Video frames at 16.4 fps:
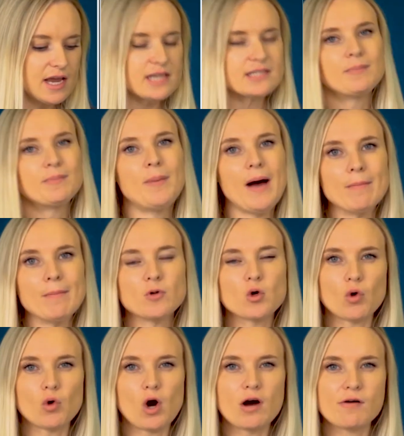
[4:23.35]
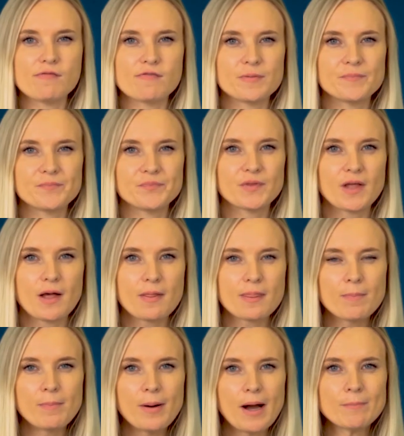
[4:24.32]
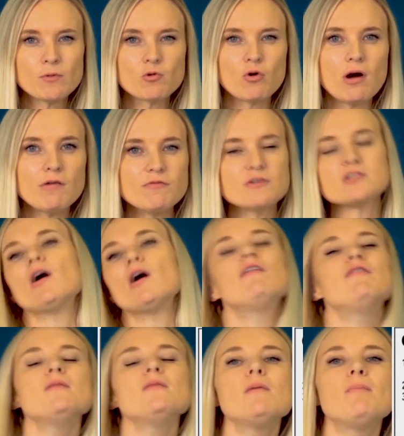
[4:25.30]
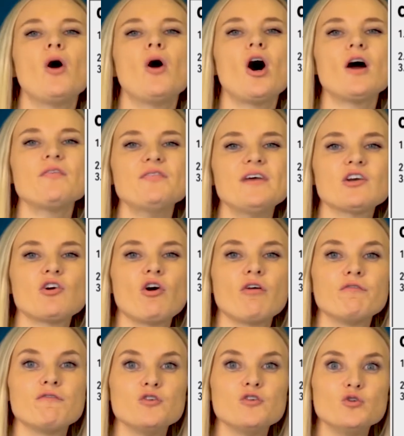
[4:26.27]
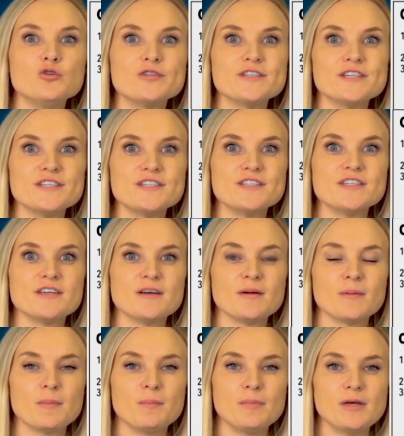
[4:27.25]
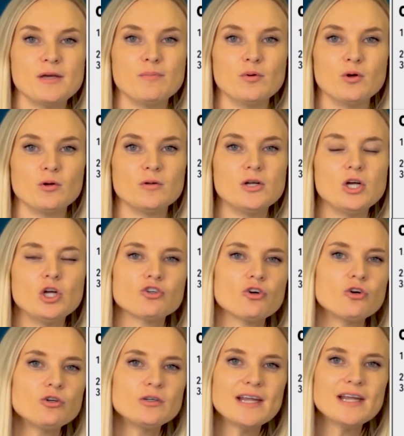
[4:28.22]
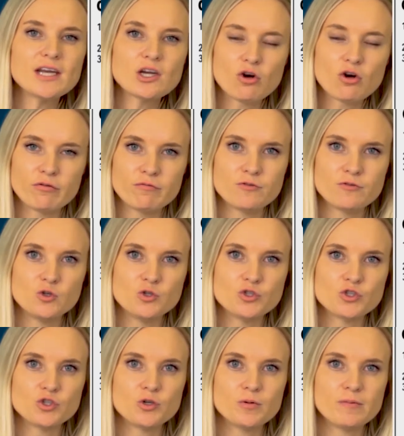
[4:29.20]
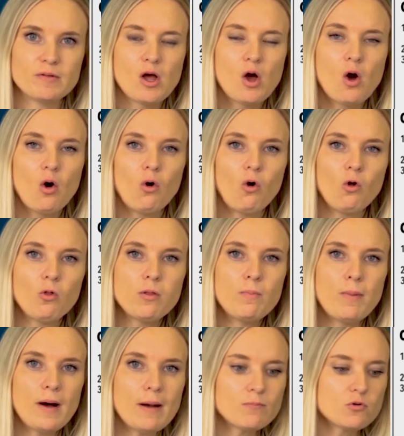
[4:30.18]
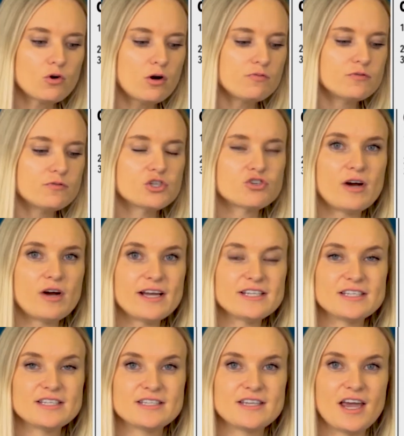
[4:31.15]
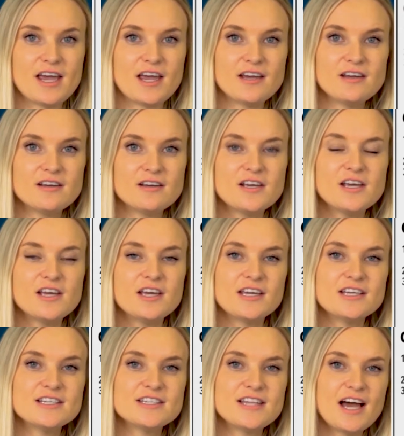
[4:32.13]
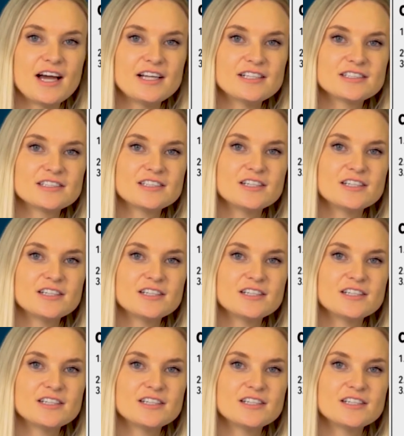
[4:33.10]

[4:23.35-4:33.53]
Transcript: is a pump graph. The pump graph is often the part that confuses people. Don't let it confuse you. All the pump graph is trying to say is that